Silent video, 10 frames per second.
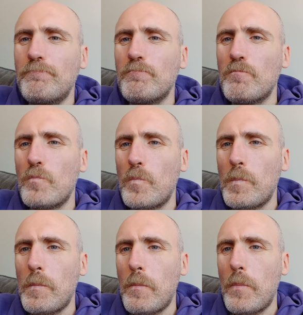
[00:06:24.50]

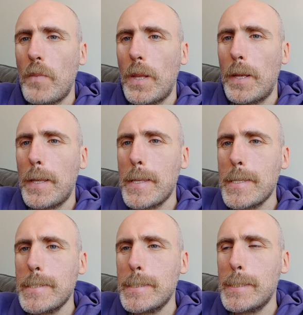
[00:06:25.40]

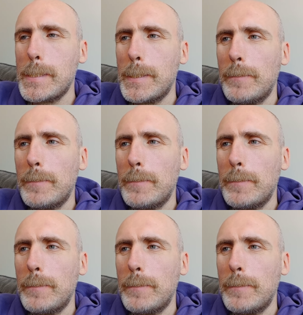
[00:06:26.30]
(silence)